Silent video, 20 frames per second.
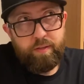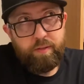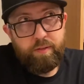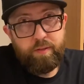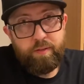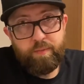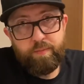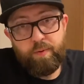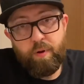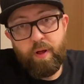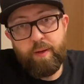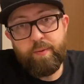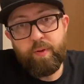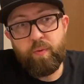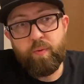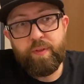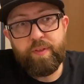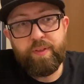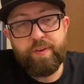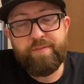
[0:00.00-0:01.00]
probably
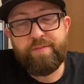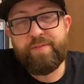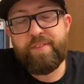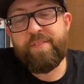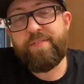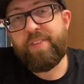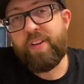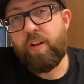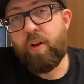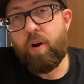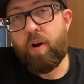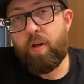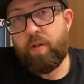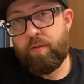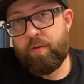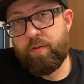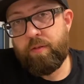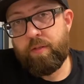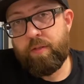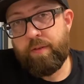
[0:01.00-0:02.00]
within
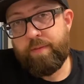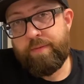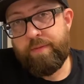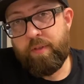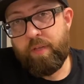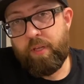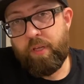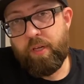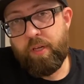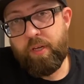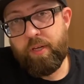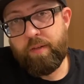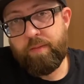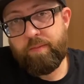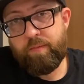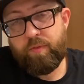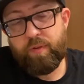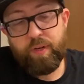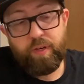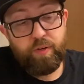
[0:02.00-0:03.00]
$50 of the
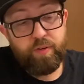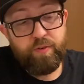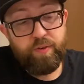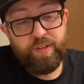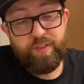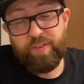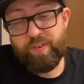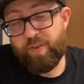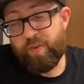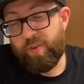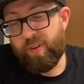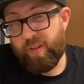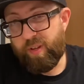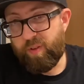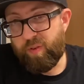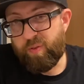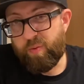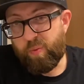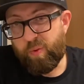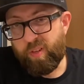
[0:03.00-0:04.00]
Trick or Treat
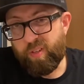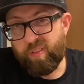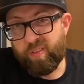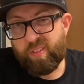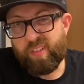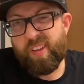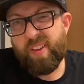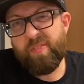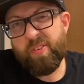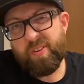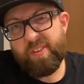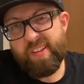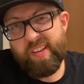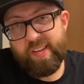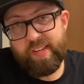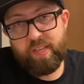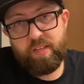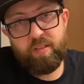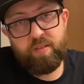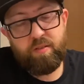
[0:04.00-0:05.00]
Studios ones, give or
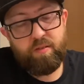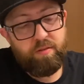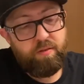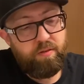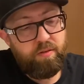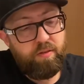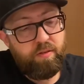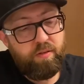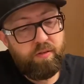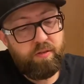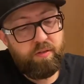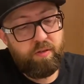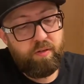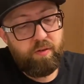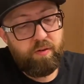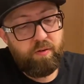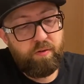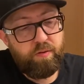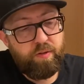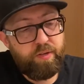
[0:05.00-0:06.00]
take.
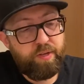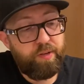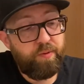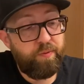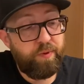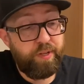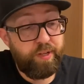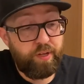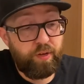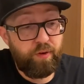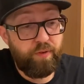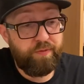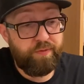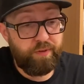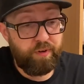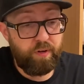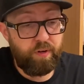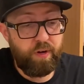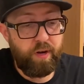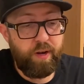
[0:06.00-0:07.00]
So you could really go
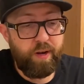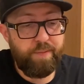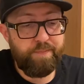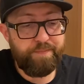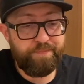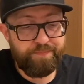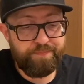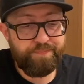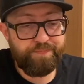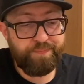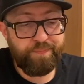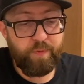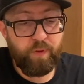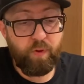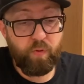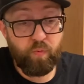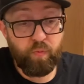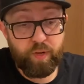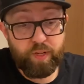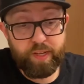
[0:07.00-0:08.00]
for
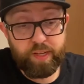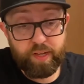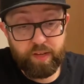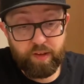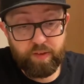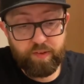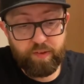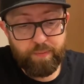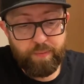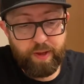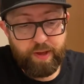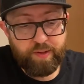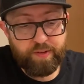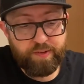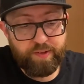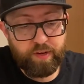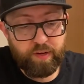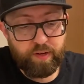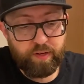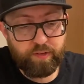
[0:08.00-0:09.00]
really customized
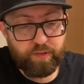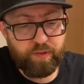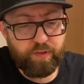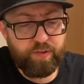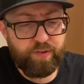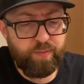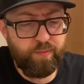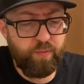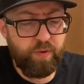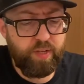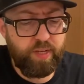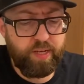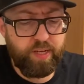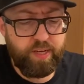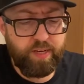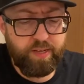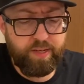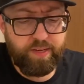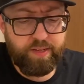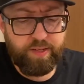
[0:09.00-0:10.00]
here, because there's some really neat
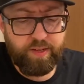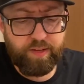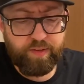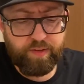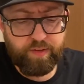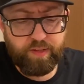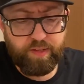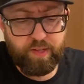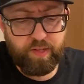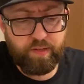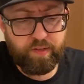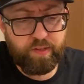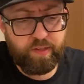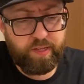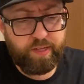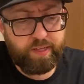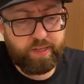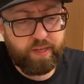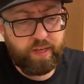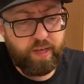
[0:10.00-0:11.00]
details in these.
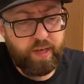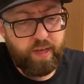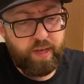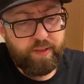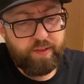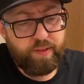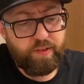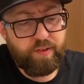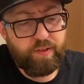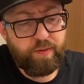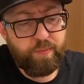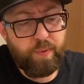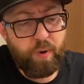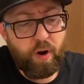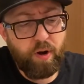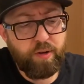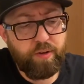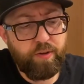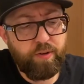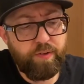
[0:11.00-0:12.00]
Like this is a
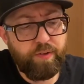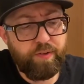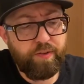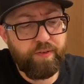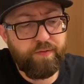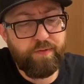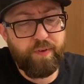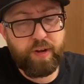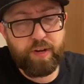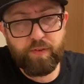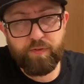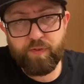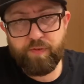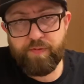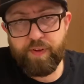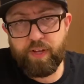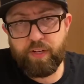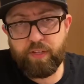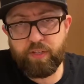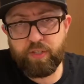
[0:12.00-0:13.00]
part 2. This is Freddy's
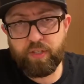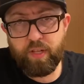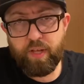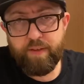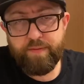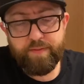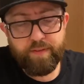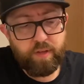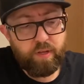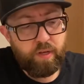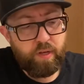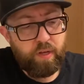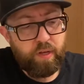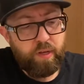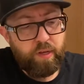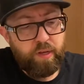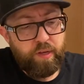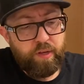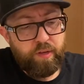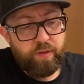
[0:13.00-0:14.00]
Revenge Club.
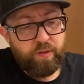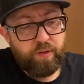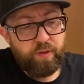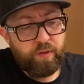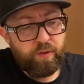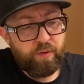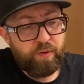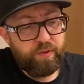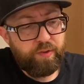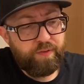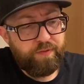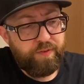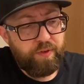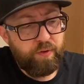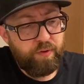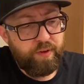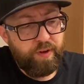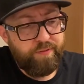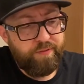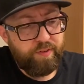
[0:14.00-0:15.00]
So there was a few
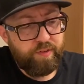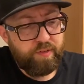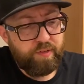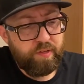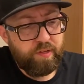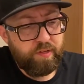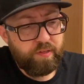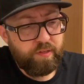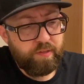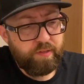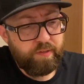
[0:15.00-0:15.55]
differences.